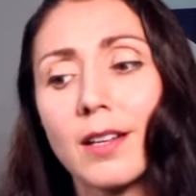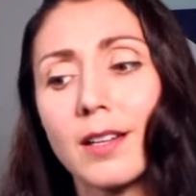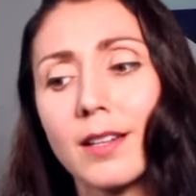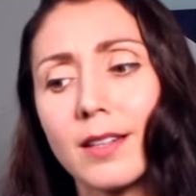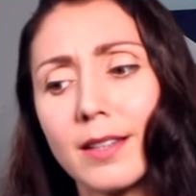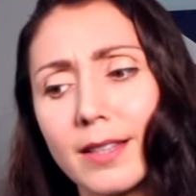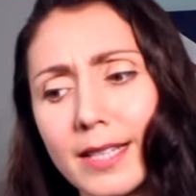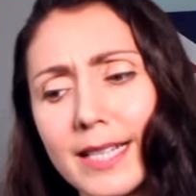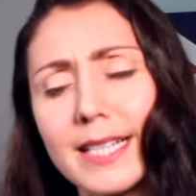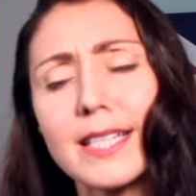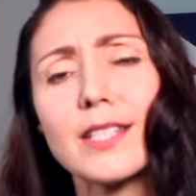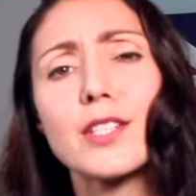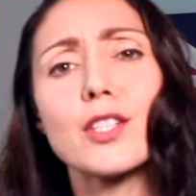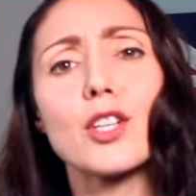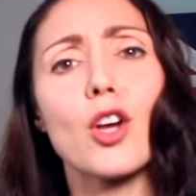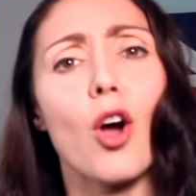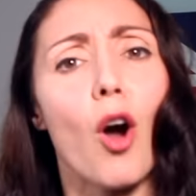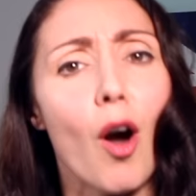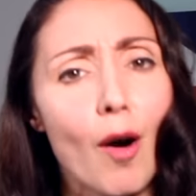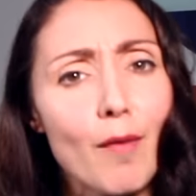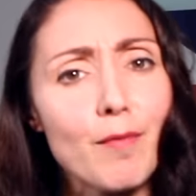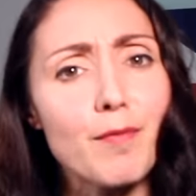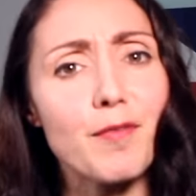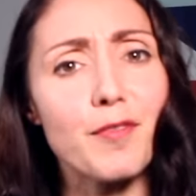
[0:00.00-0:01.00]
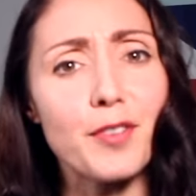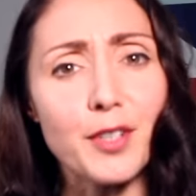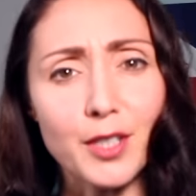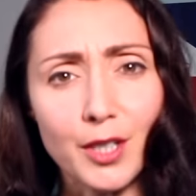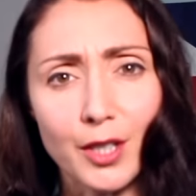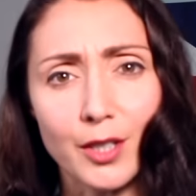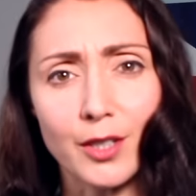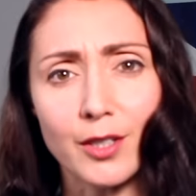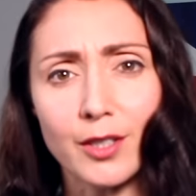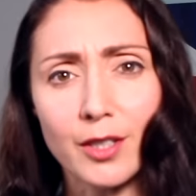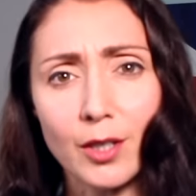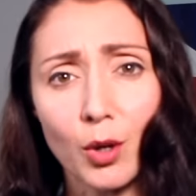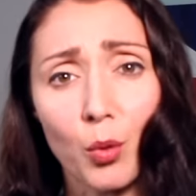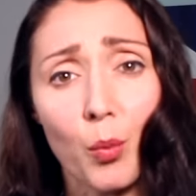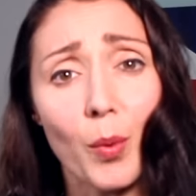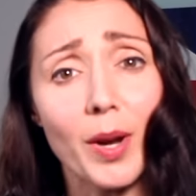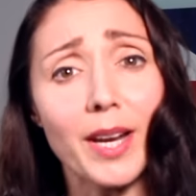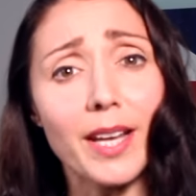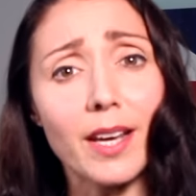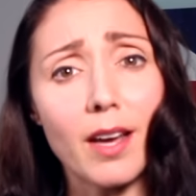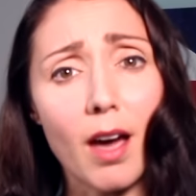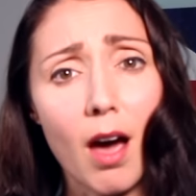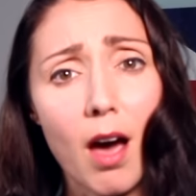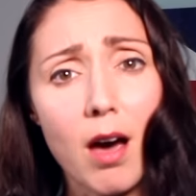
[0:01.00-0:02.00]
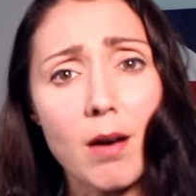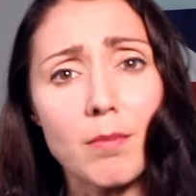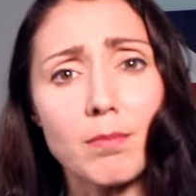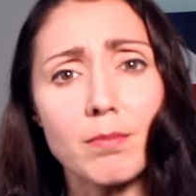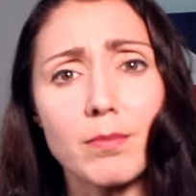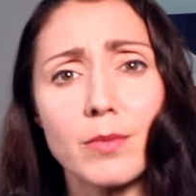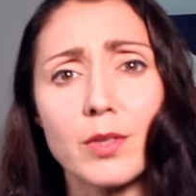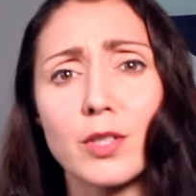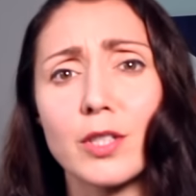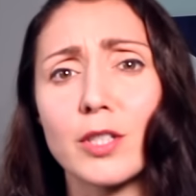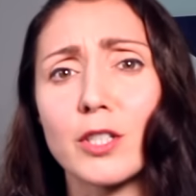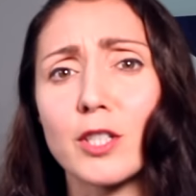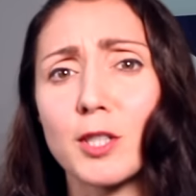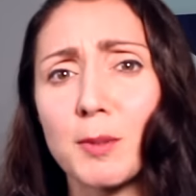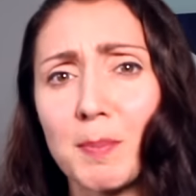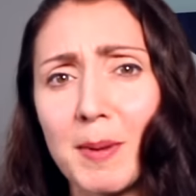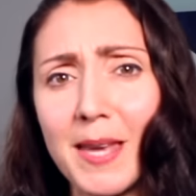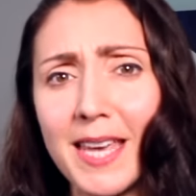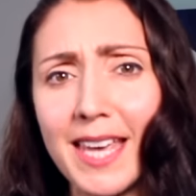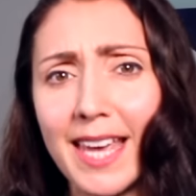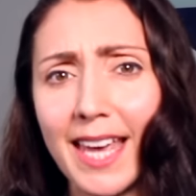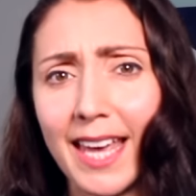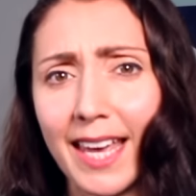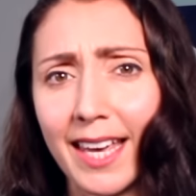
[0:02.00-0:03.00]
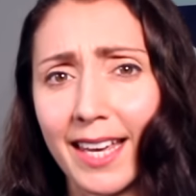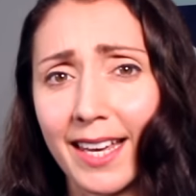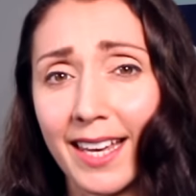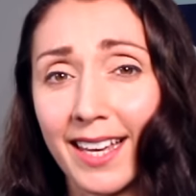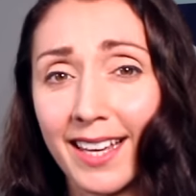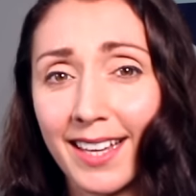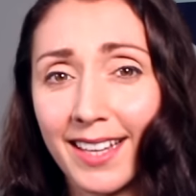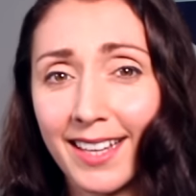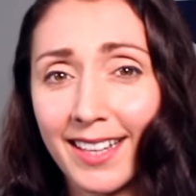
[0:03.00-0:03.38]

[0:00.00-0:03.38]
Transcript: least confident when it comes to speaking